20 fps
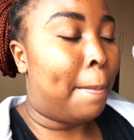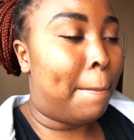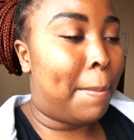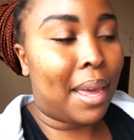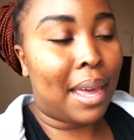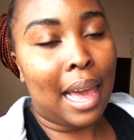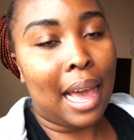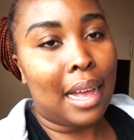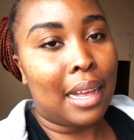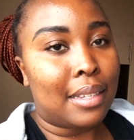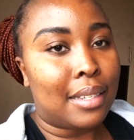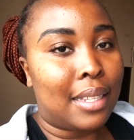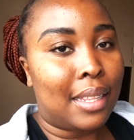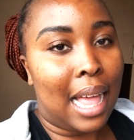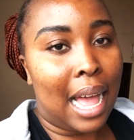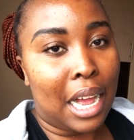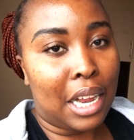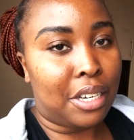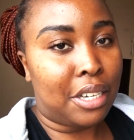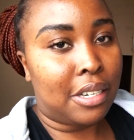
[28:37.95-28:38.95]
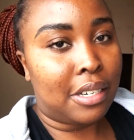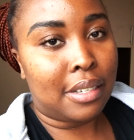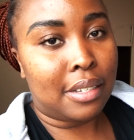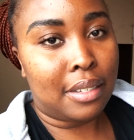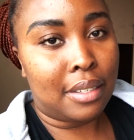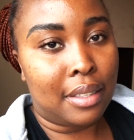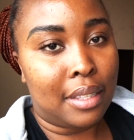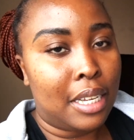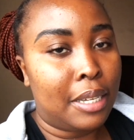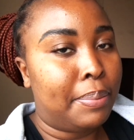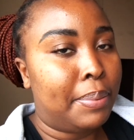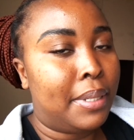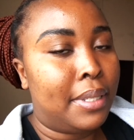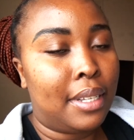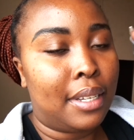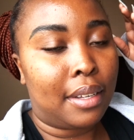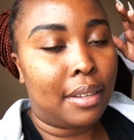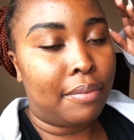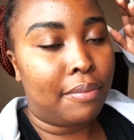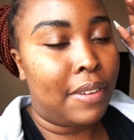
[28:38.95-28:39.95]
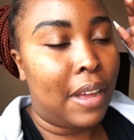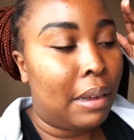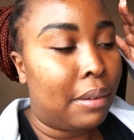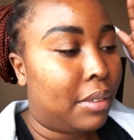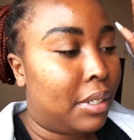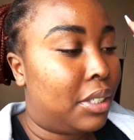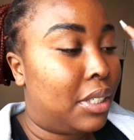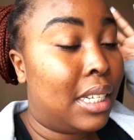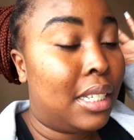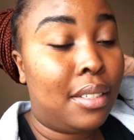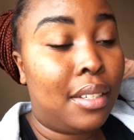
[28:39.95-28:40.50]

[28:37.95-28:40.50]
big ass lashes and lipstick and foundation.